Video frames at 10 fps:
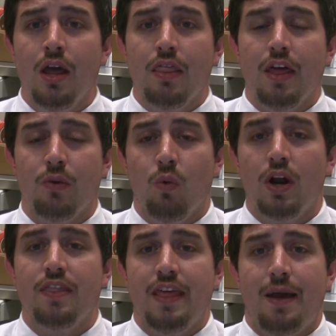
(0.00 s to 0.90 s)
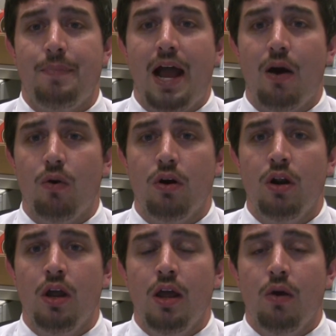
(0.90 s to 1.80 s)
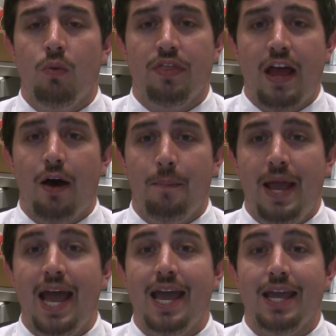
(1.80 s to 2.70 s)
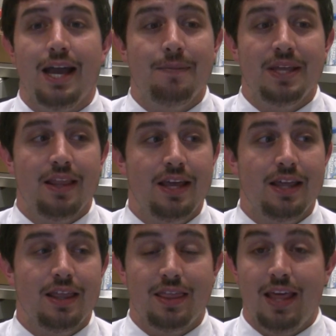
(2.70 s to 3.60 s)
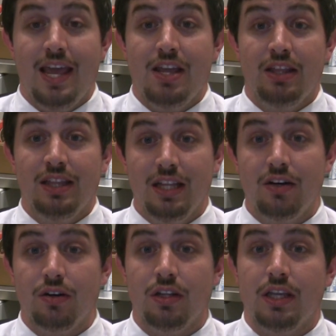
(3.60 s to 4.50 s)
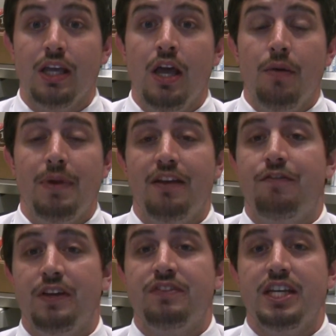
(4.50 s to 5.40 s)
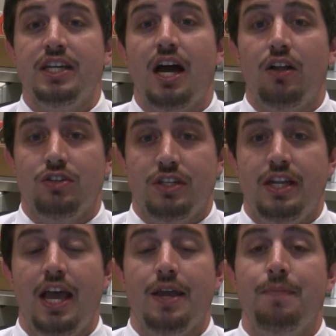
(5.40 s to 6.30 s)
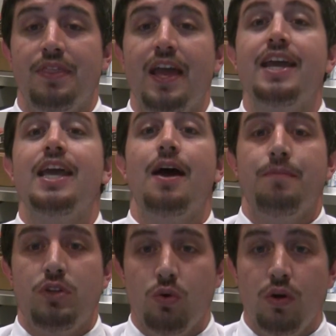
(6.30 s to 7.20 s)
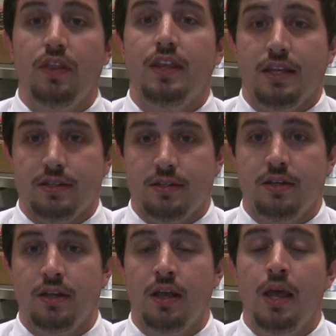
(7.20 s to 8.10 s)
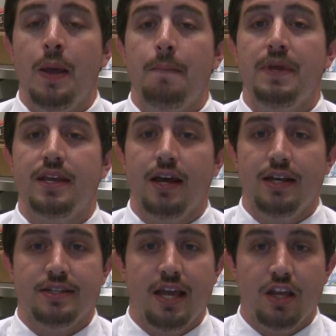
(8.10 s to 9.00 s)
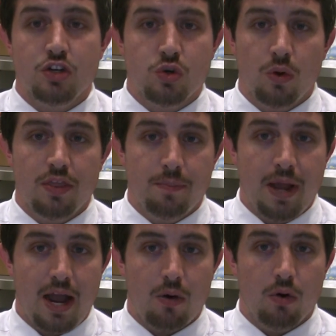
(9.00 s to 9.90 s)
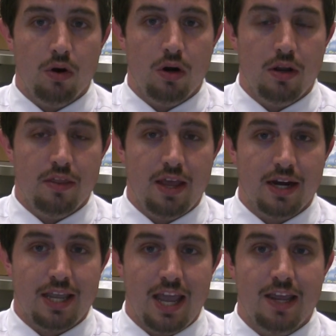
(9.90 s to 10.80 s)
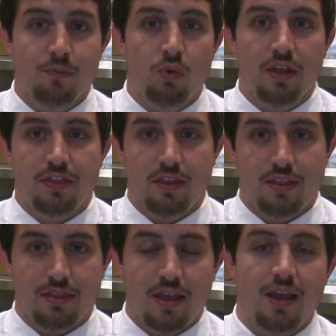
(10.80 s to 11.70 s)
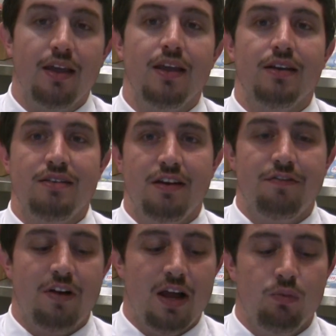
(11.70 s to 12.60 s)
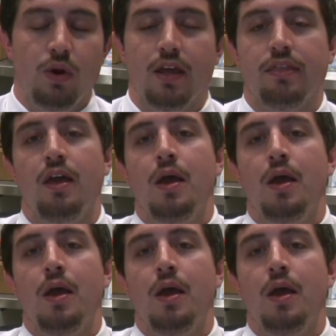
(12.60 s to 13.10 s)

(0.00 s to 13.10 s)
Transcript: They wanted that power without pay. I mean, they literally made $15 a day, but they kept doing this because they enjoyed the power that came with it, that they identified with